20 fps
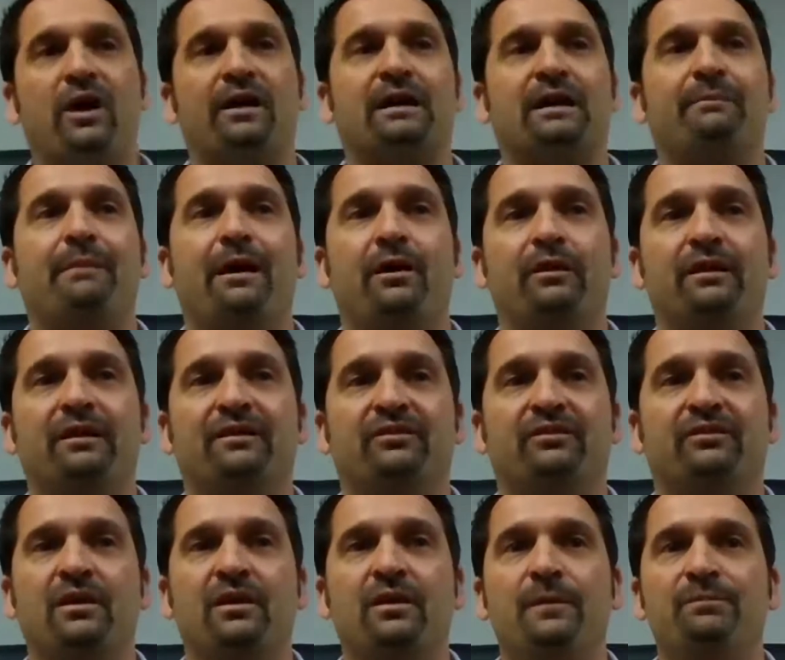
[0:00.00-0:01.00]
to talk about
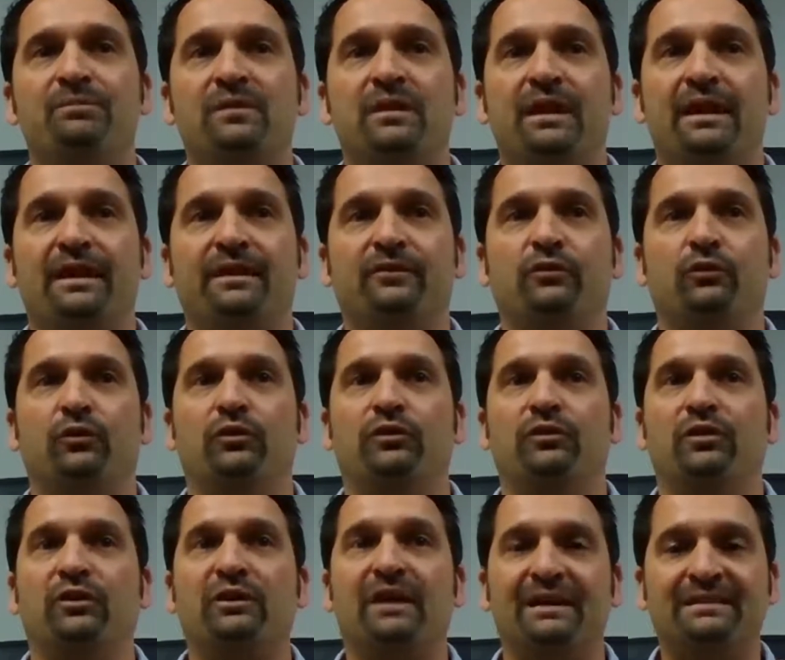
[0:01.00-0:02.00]
is
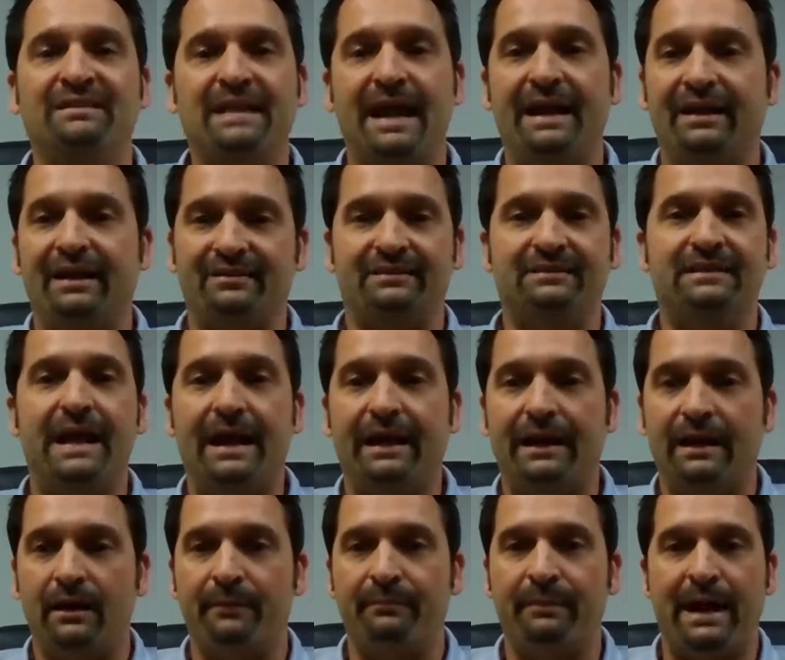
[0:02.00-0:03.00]
okay, data is
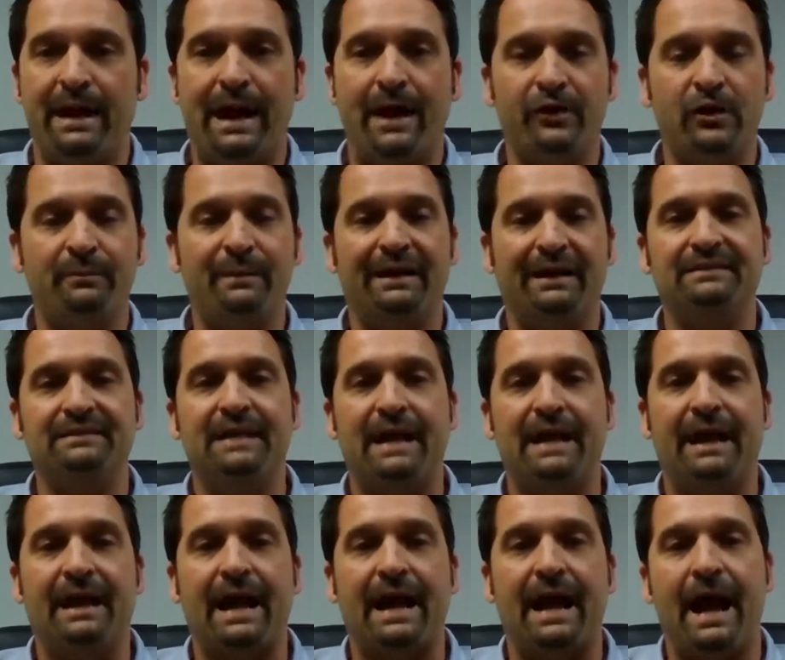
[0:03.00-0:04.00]
data, but how do you make
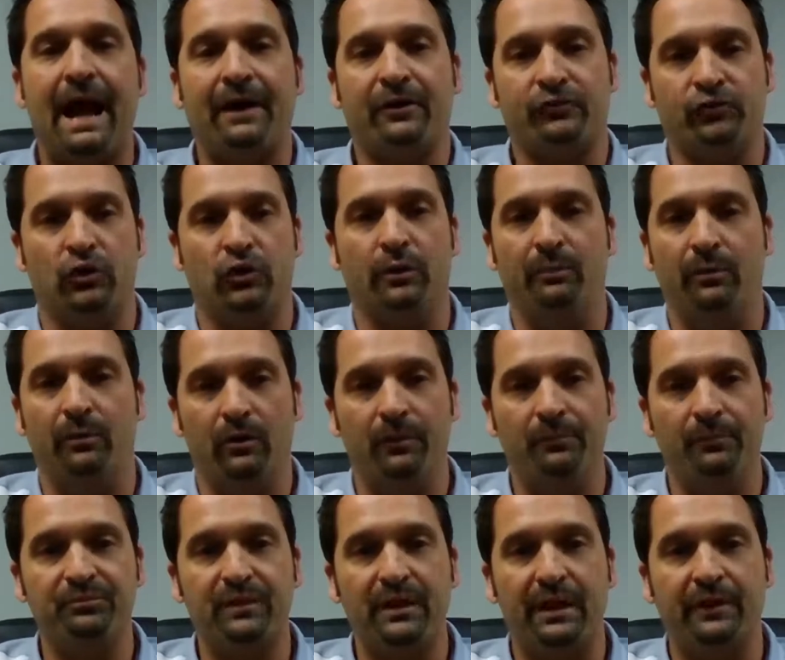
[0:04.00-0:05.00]
data
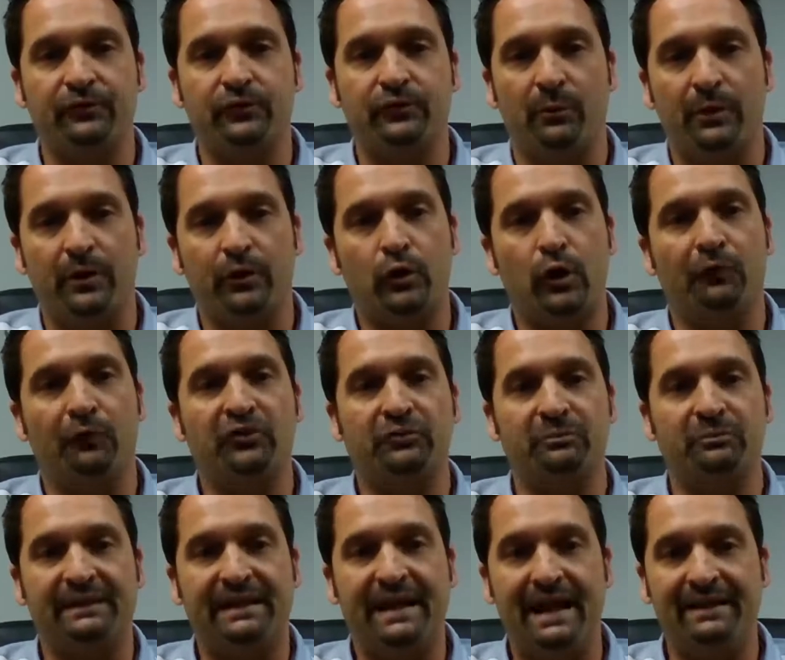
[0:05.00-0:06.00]
actionable? And so I want to go over
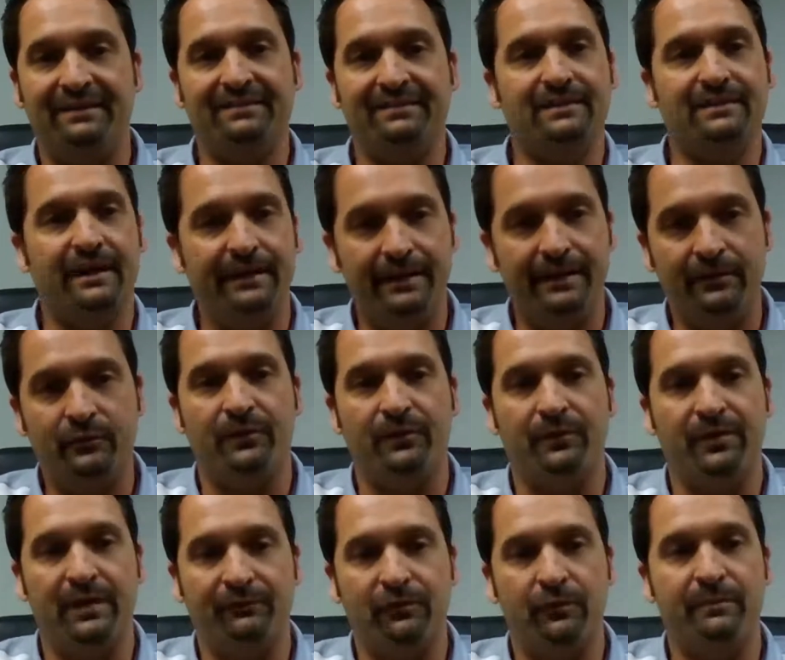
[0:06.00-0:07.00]
some case studies
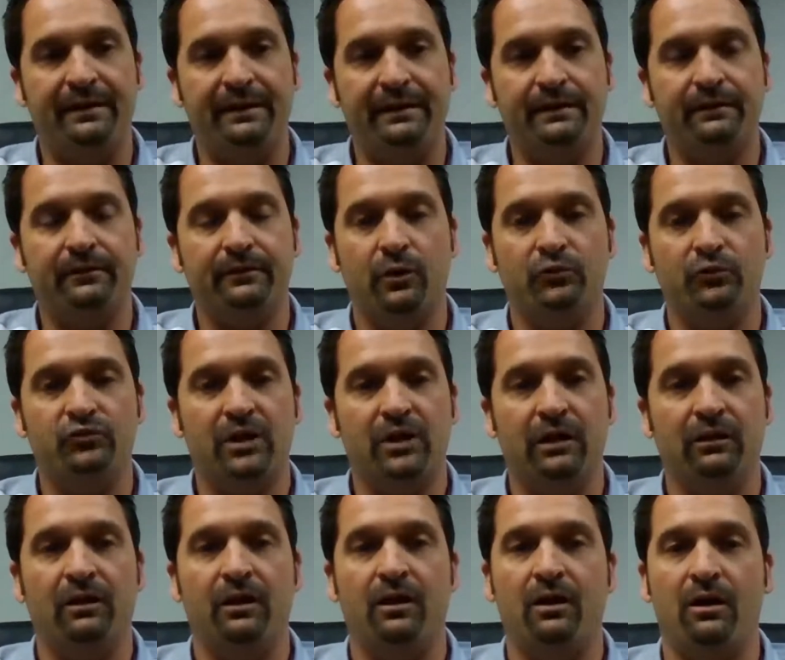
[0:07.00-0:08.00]
with everybody, Coach
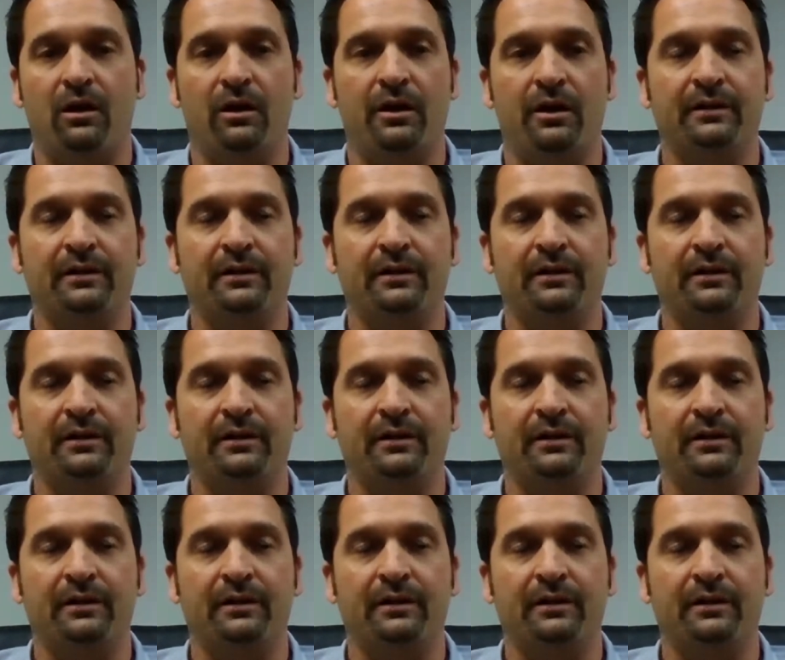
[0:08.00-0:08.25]
Ella,